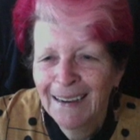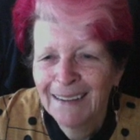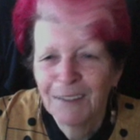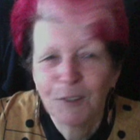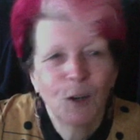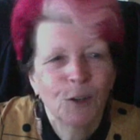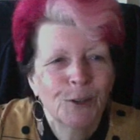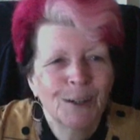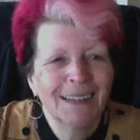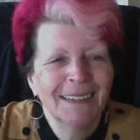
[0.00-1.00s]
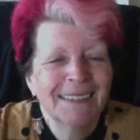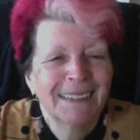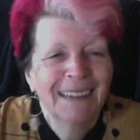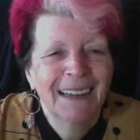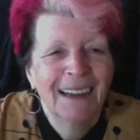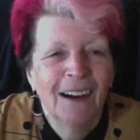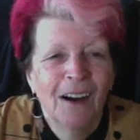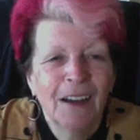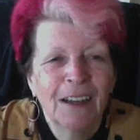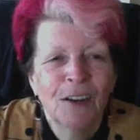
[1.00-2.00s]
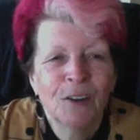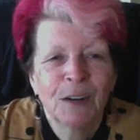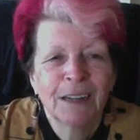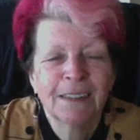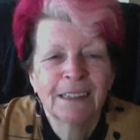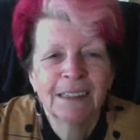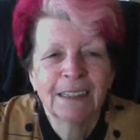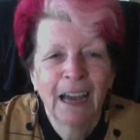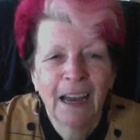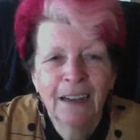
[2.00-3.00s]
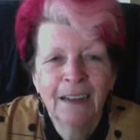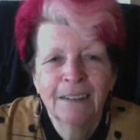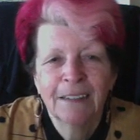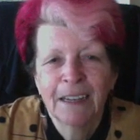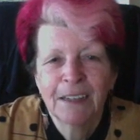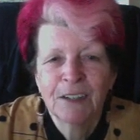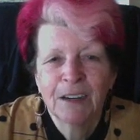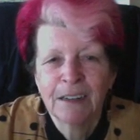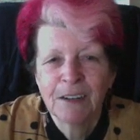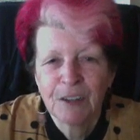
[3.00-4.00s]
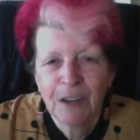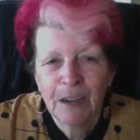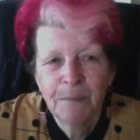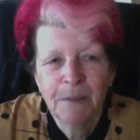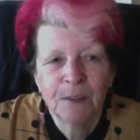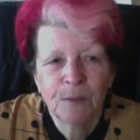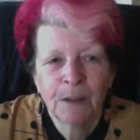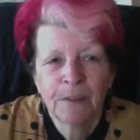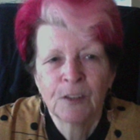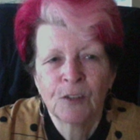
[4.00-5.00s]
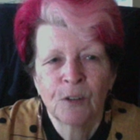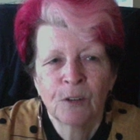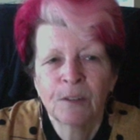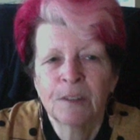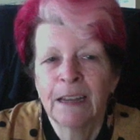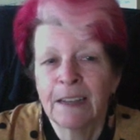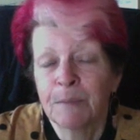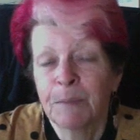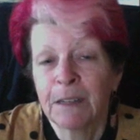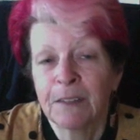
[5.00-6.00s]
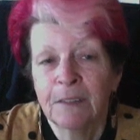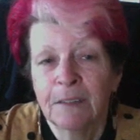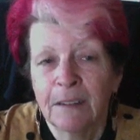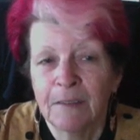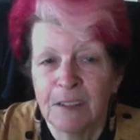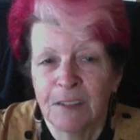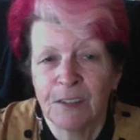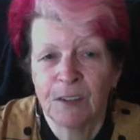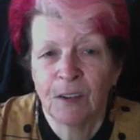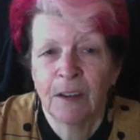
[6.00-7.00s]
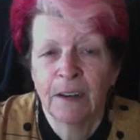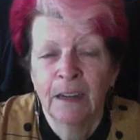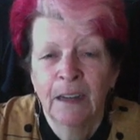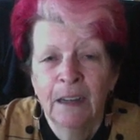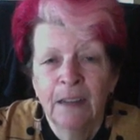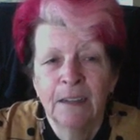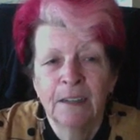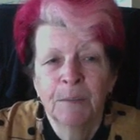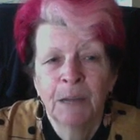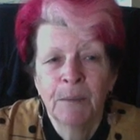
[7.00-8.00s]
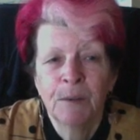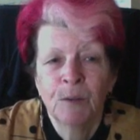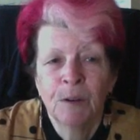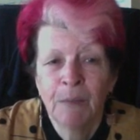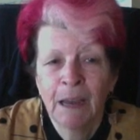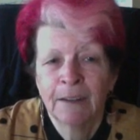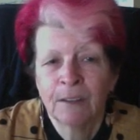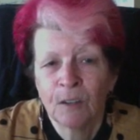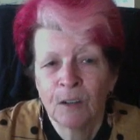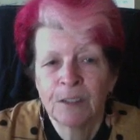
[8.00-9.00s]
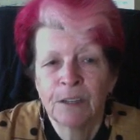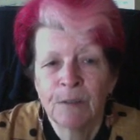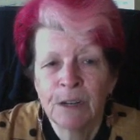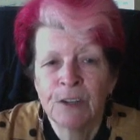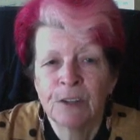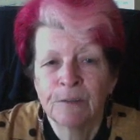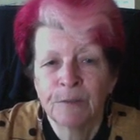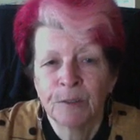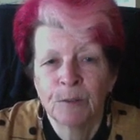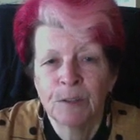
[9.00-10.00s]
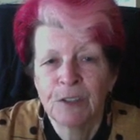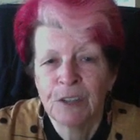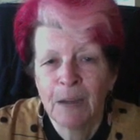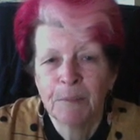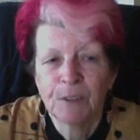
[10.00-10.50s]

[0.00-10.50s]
So contrast. High contrast in colour, texture and shape is one of the strongest aspects of this design. The interplay between matte and glossy, rigid and fluid, sharp and